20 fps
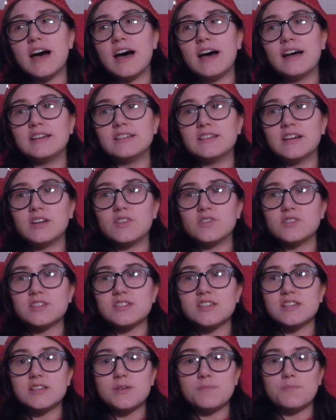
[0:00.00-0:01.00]
And I got to
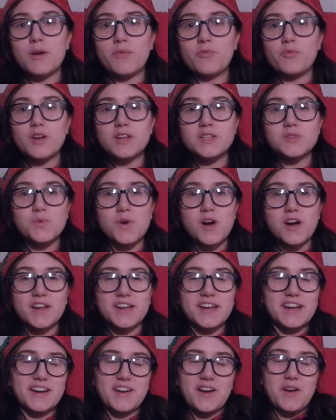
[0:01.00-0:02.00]
see some of my friends
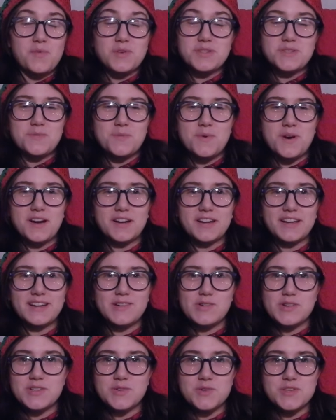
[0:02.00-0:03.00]
working and I wasn't
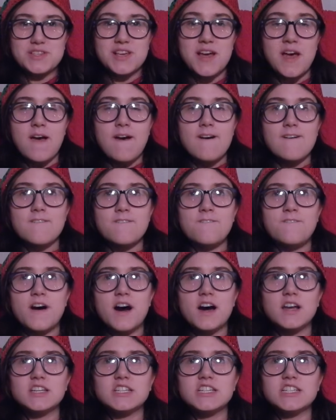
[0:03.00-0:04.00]
working, which was
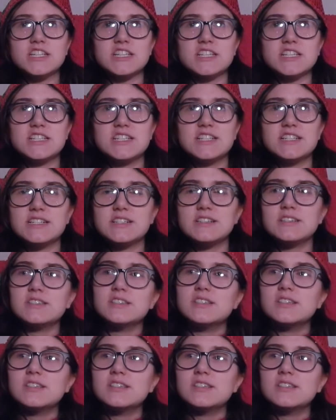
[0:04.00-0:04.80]
funny.